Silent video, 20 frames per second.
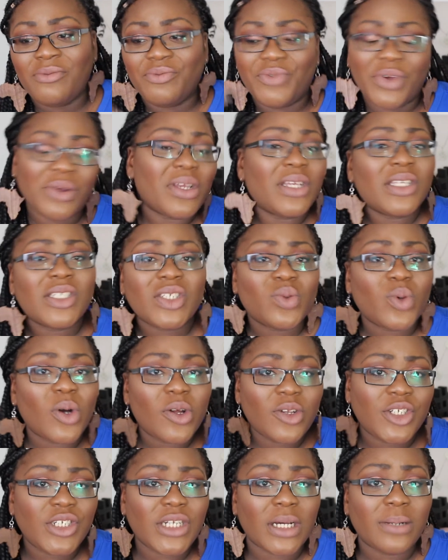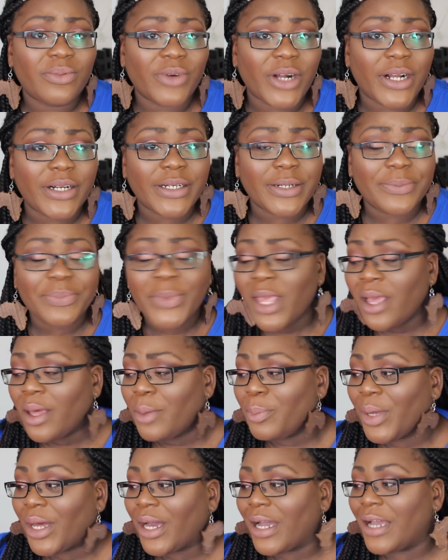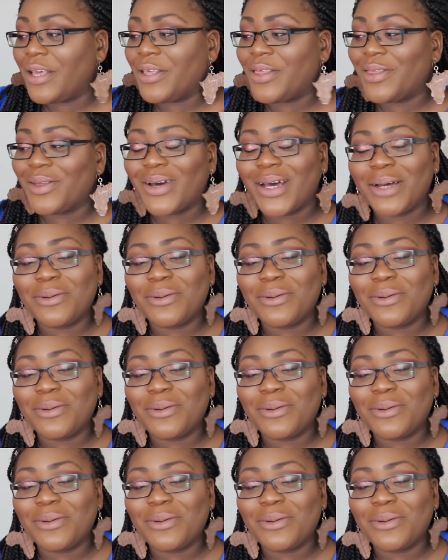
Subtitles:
very swatched up right now, but I thought